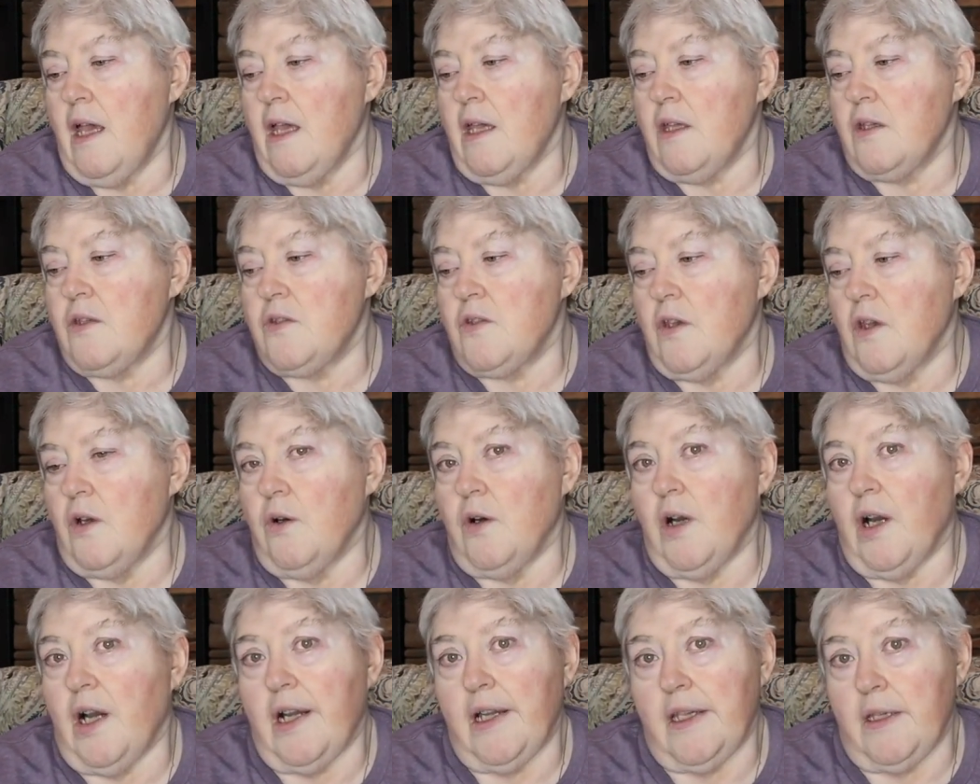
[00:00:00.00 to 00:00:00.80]

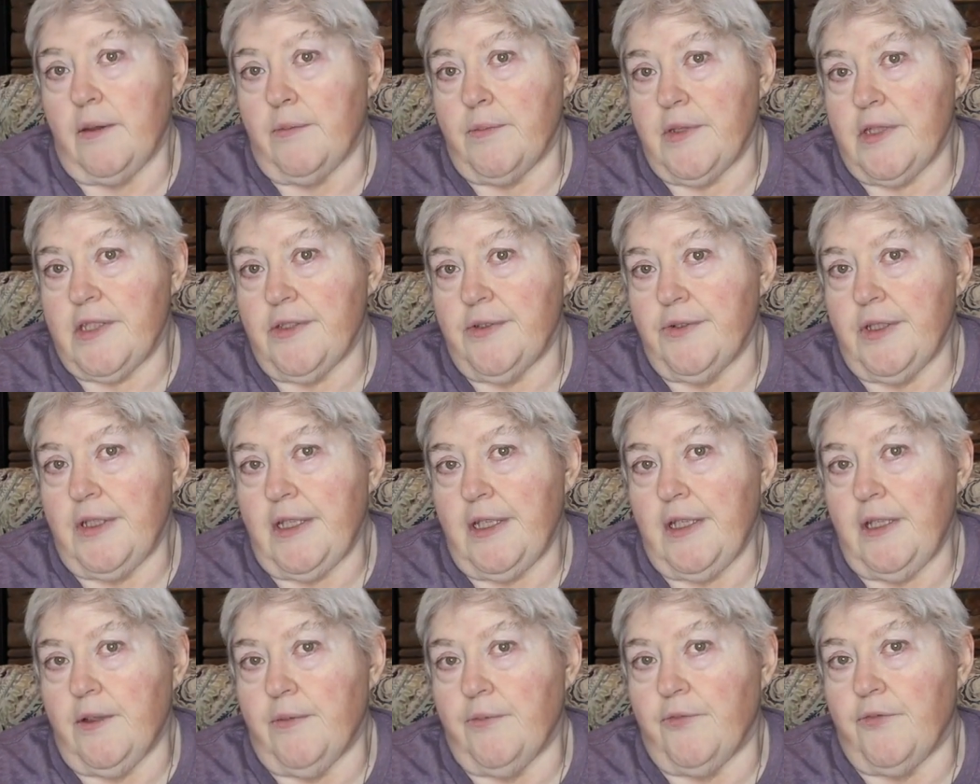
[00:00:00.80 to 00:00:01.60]
So I am
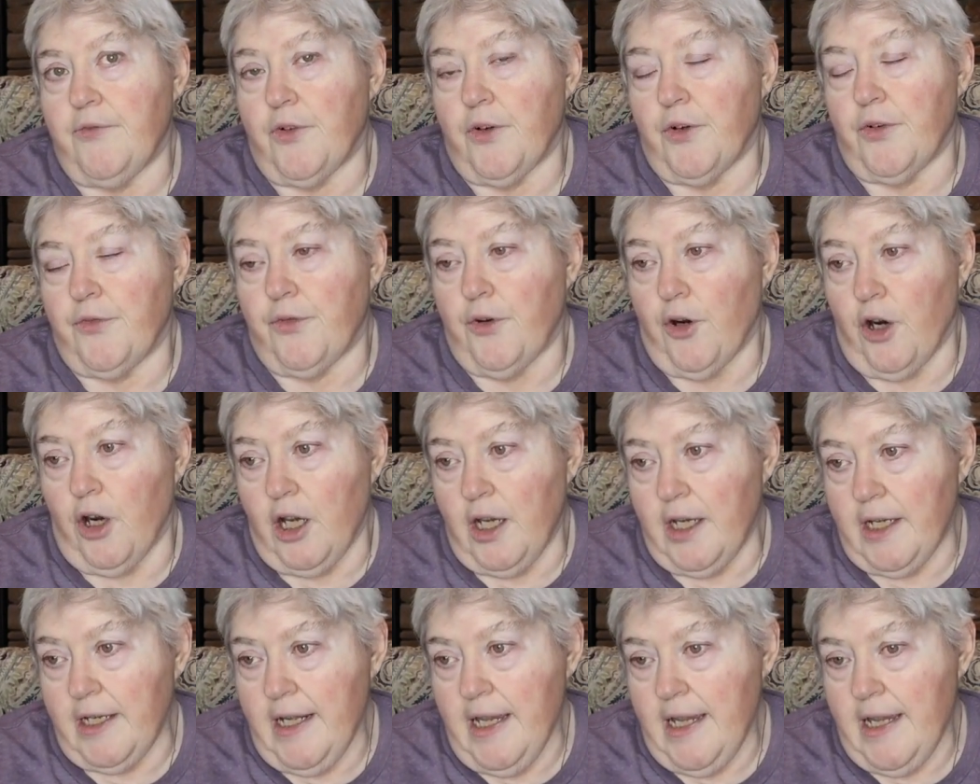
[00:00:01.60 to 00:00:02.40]
suing him for
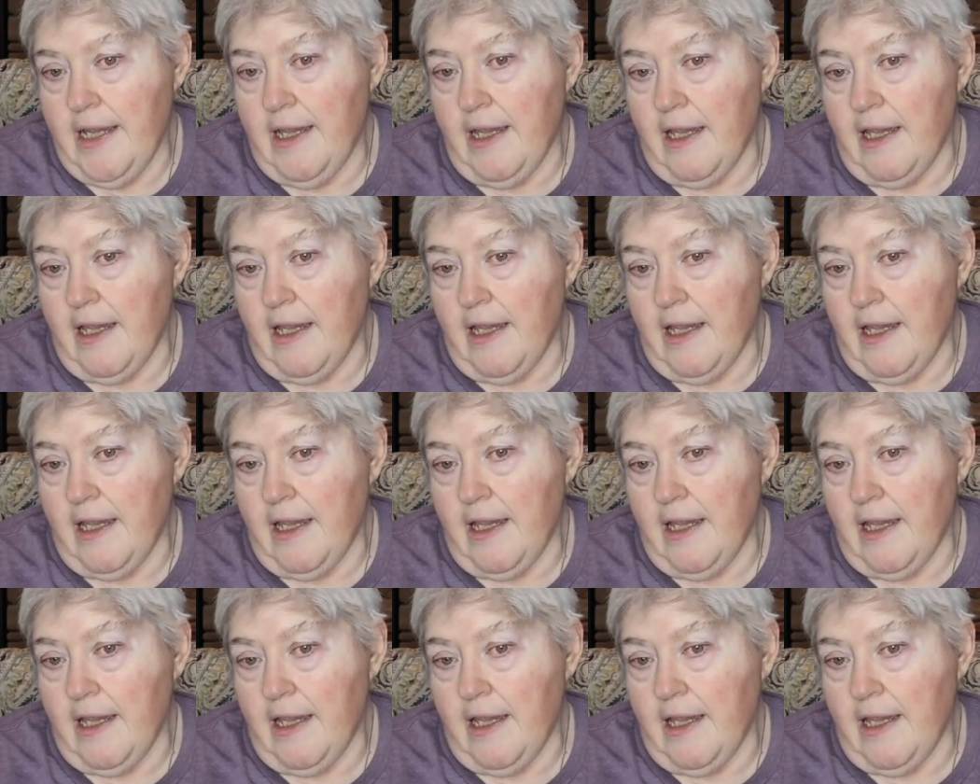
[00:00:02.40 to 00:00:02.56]
fraud,